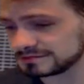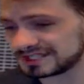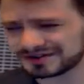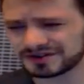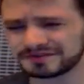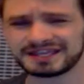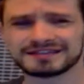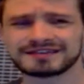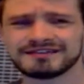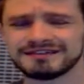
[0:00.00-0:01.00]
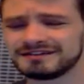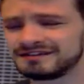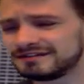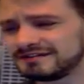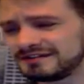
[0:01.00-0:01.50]
You know what I mean? Like,
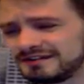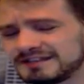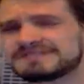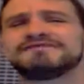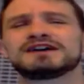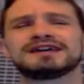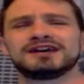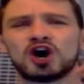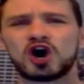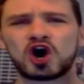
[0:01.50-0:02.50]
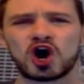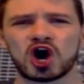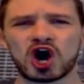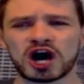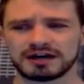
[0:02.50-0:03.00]
it's fucking
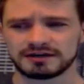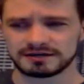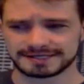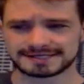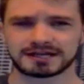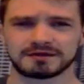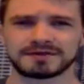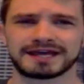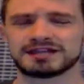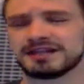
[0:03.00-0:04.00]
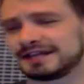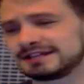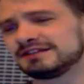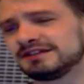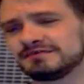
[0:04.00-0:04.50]
awesome.
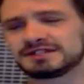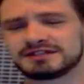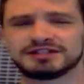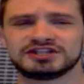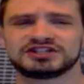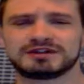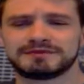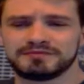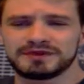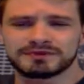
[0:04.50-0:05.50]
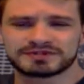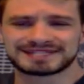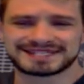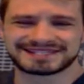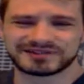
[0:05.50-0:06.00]
Like to the legitimate biblical
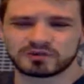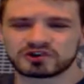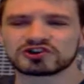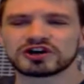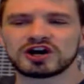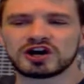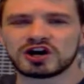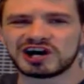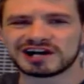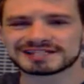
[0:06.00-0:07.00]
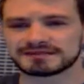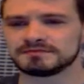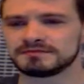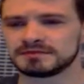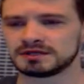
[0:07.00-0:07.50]
sense of the word,
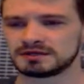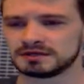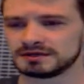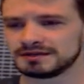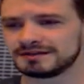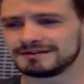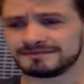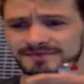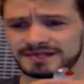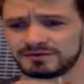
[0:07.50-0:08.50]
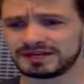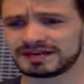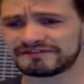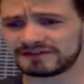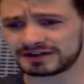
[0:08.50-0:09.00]
awesome. We
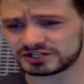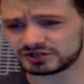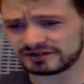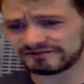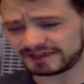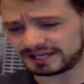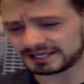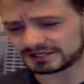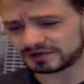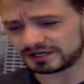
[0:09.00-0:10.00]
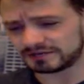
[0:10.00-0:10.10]
got a fucking joint in Vegas where you're